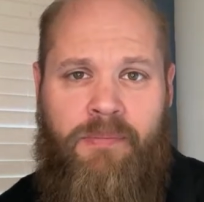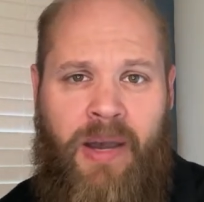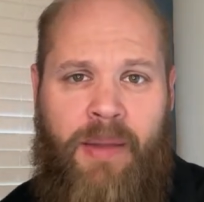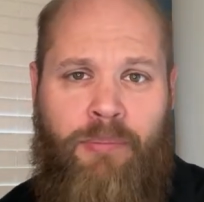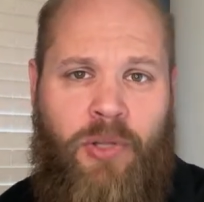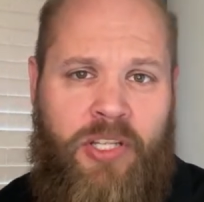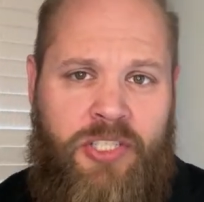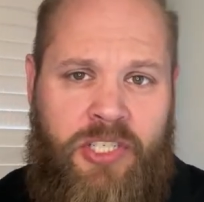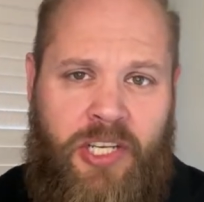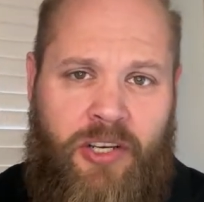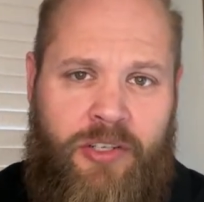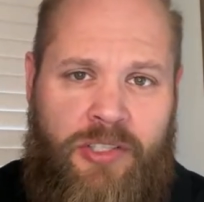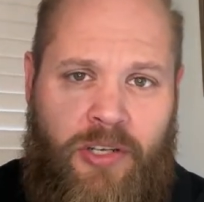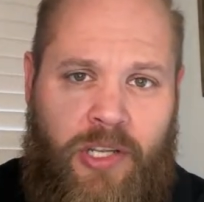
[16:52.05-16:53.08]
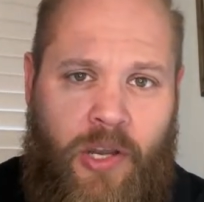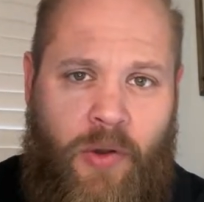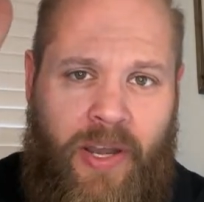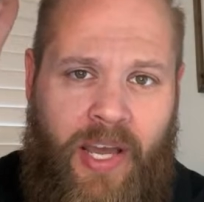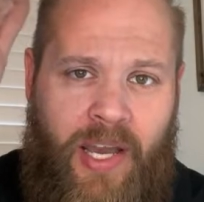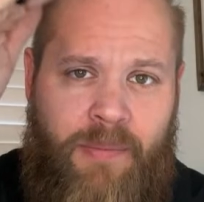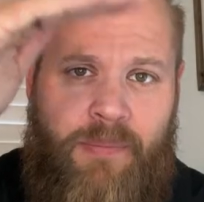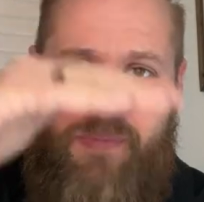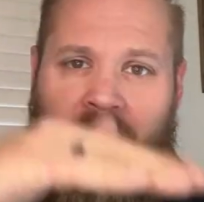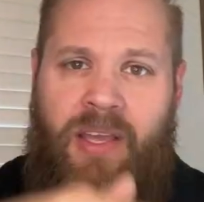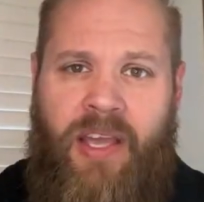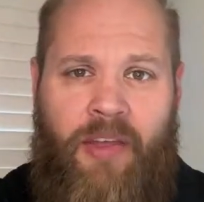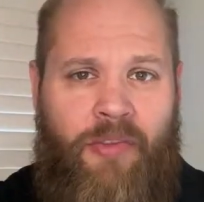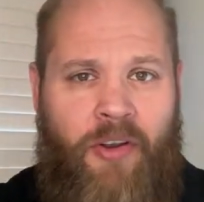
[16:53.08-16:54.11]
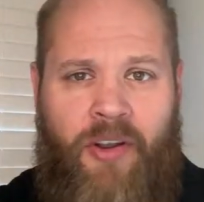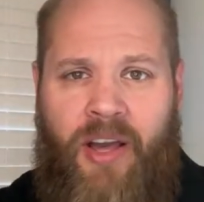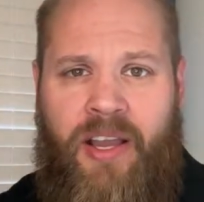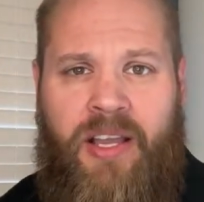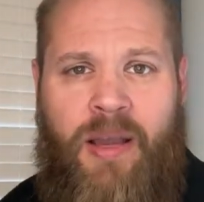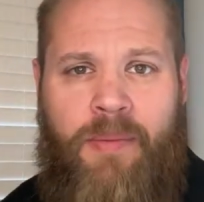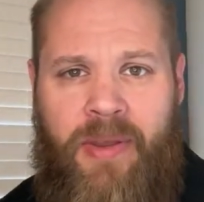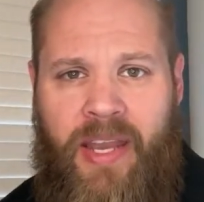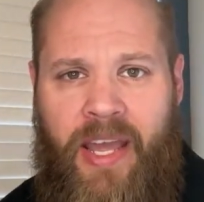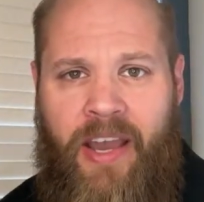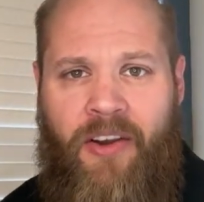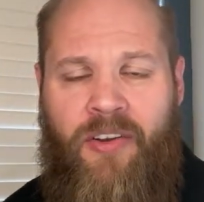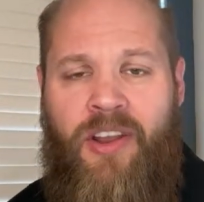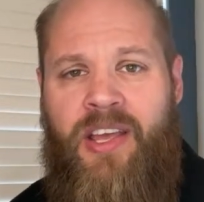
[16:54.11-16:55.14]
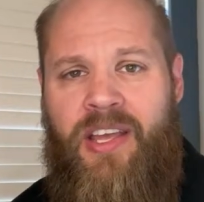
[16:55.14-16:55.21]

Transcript: My blood sugars are going up and they're not coming down.